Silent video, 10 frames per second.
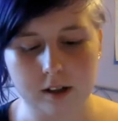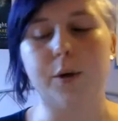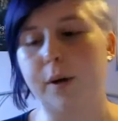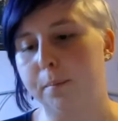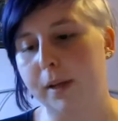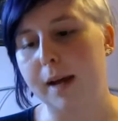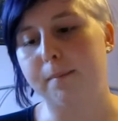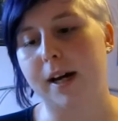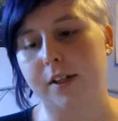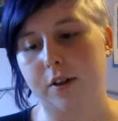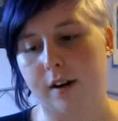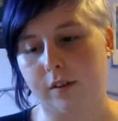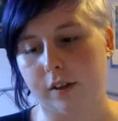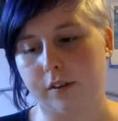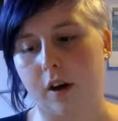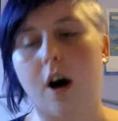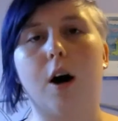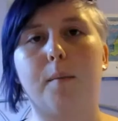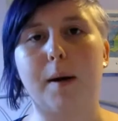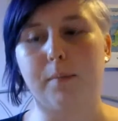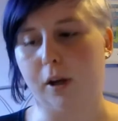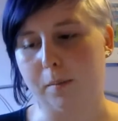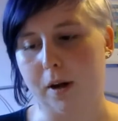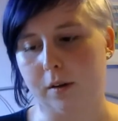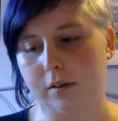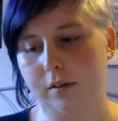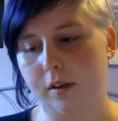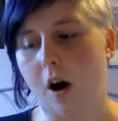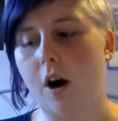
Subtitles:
You can blame my travels, or my blog posts,